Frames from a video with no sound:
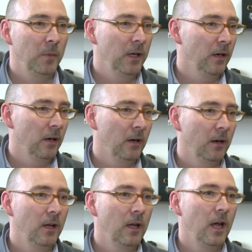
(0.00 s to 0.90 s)

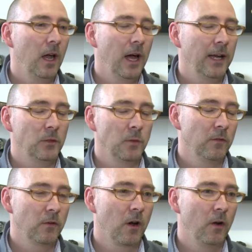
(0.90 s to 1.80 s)
PR, and as
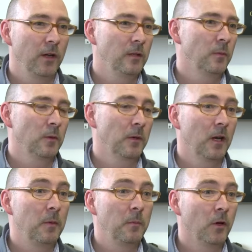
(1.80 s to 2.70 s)
we've grown, it's just
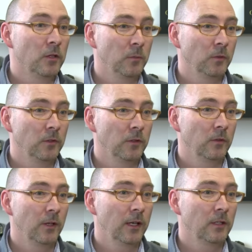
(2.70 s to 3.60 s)
become impossible to
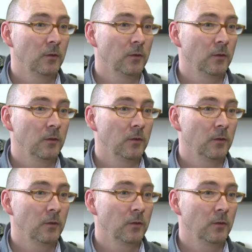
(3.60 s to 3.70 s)
do that.